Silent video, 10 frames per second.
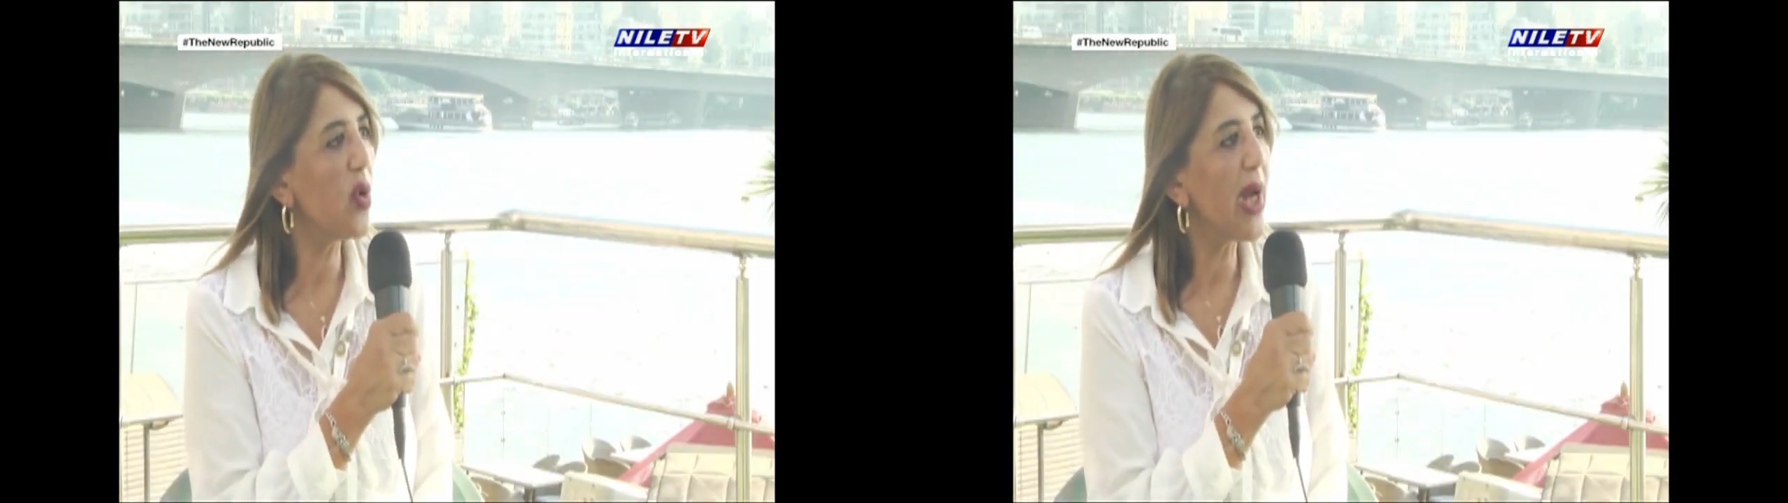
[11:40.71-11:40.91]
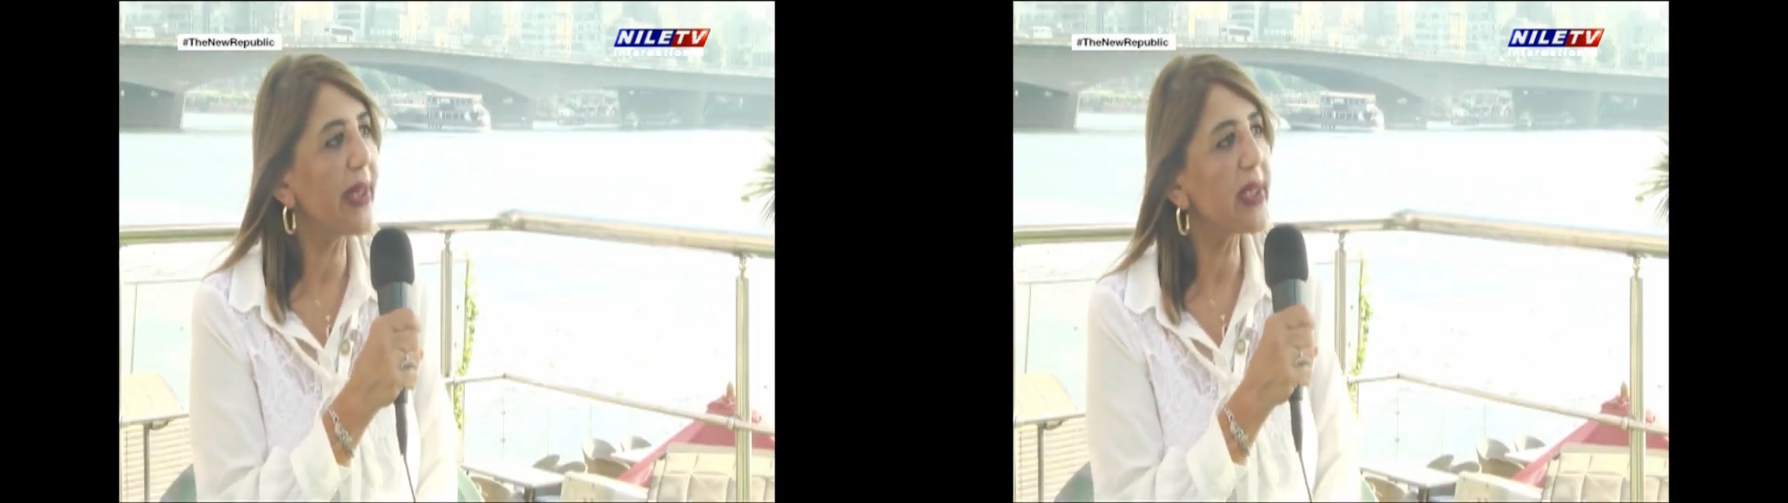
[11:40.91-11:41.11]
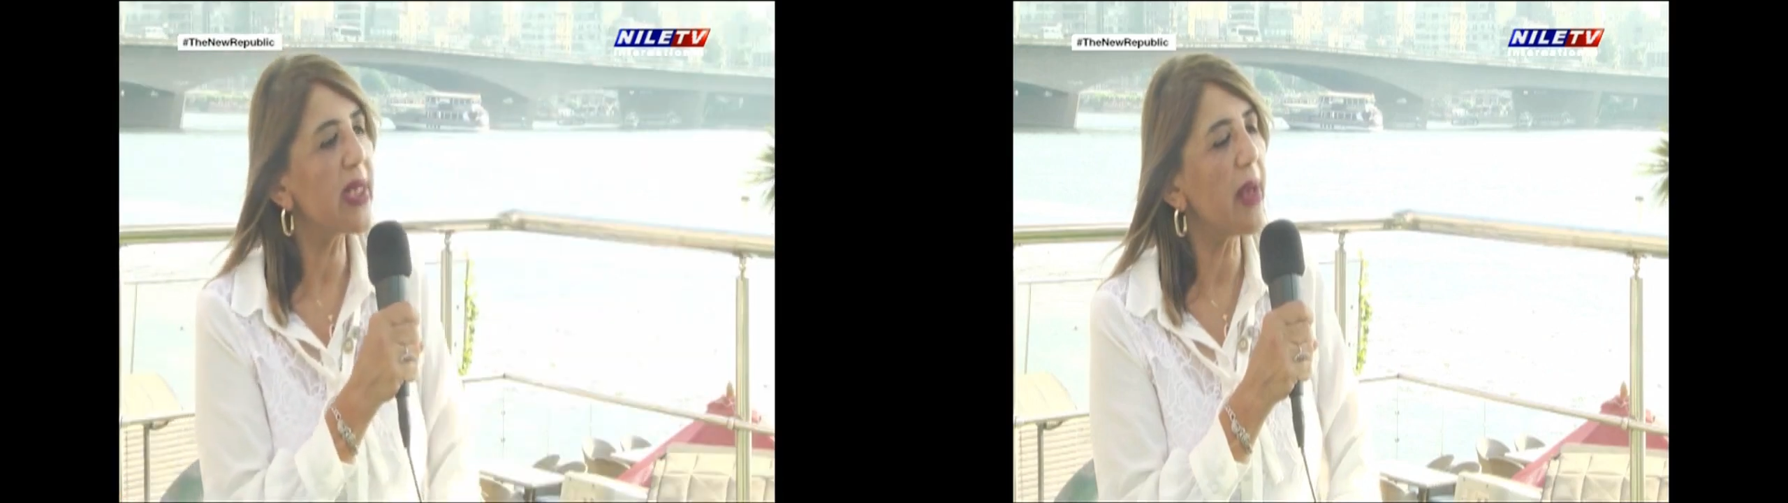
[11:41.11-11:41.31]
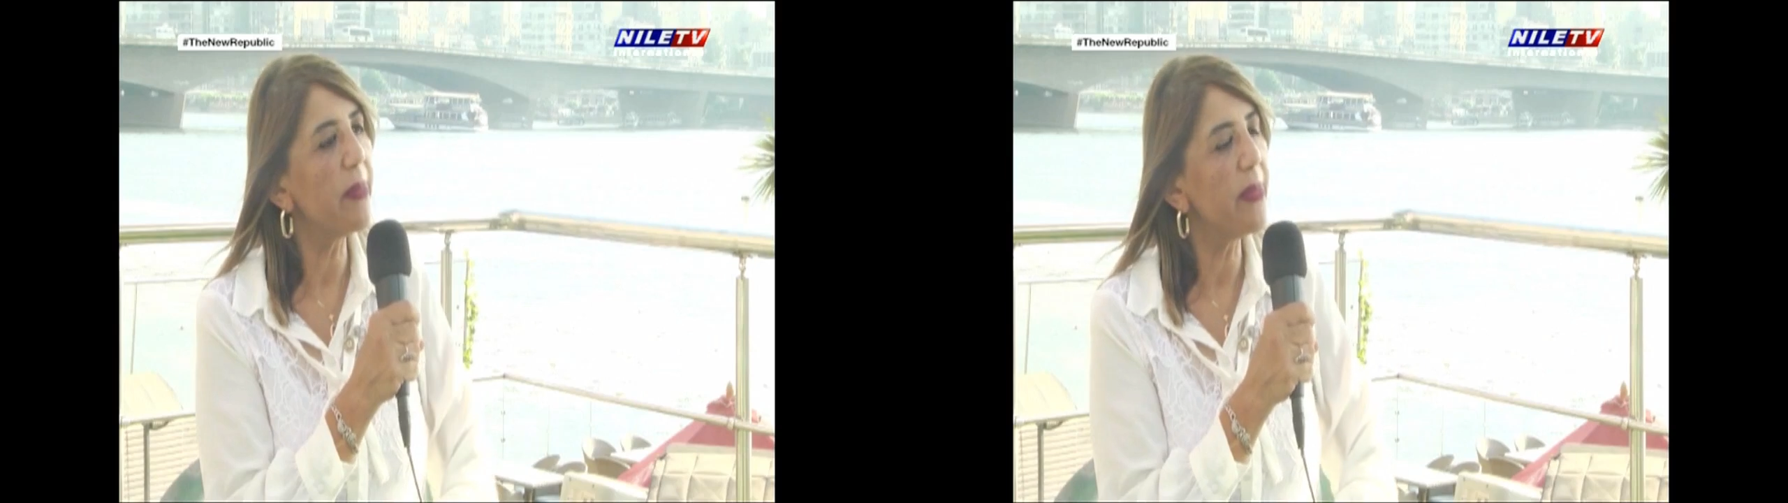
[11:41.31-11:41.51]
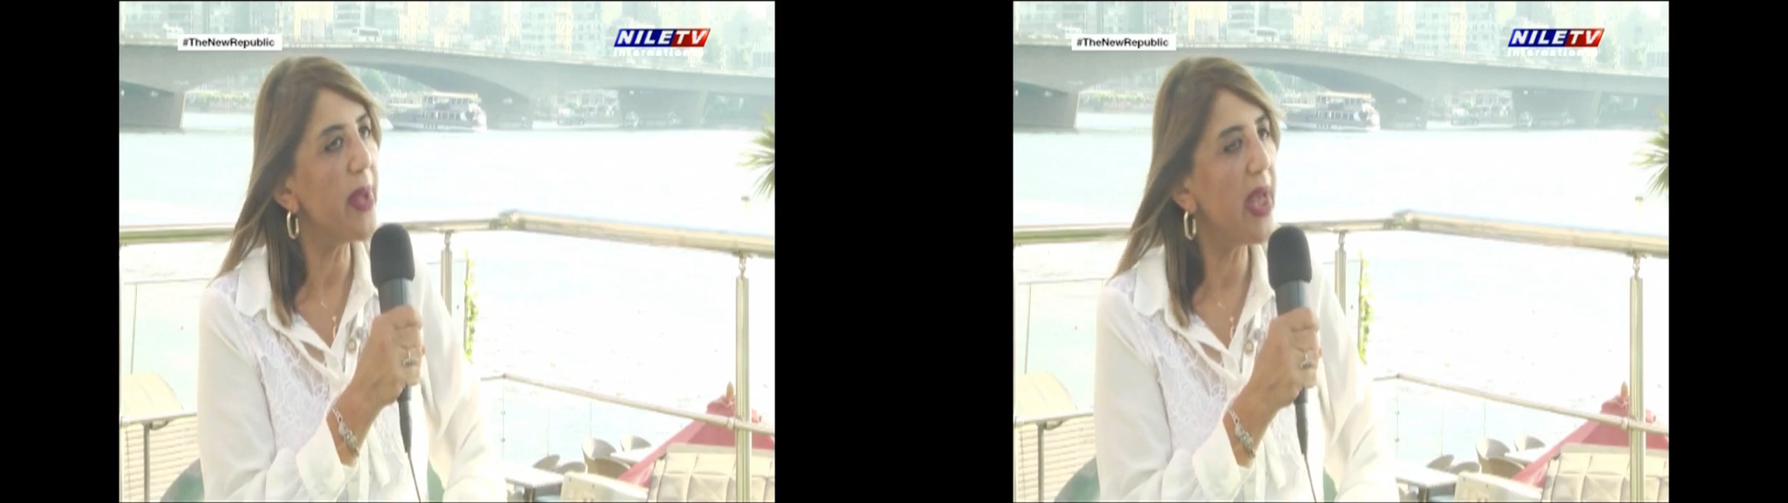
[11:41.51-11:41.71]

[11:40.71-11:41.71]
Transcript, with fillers: collect some uh,